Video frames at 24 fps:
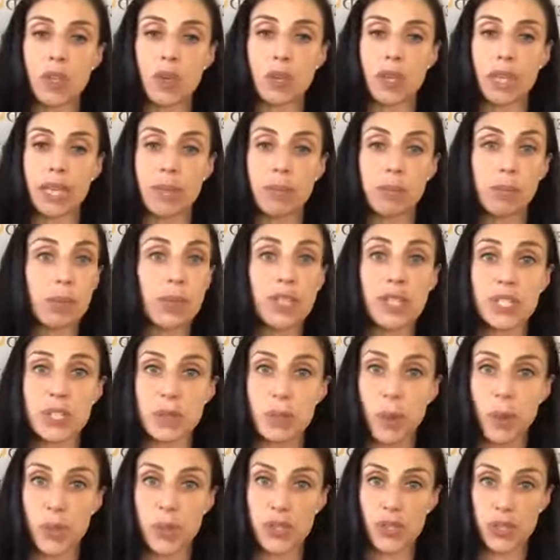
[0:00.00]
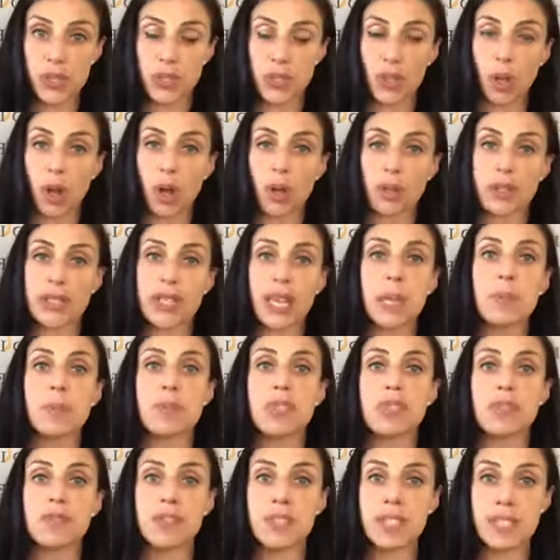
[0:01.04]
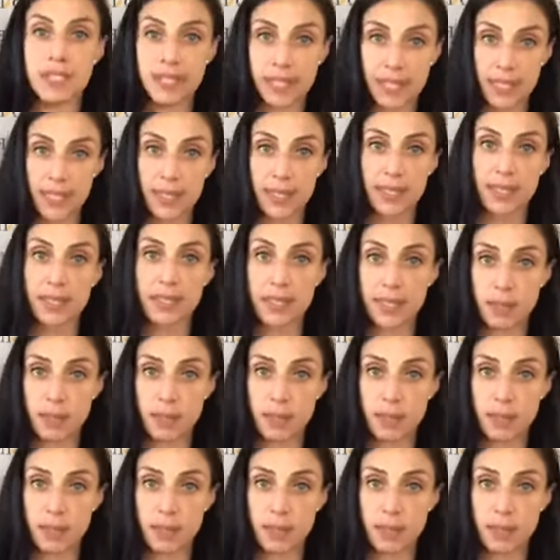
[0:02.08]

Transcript: can predispose us to all types of diseases,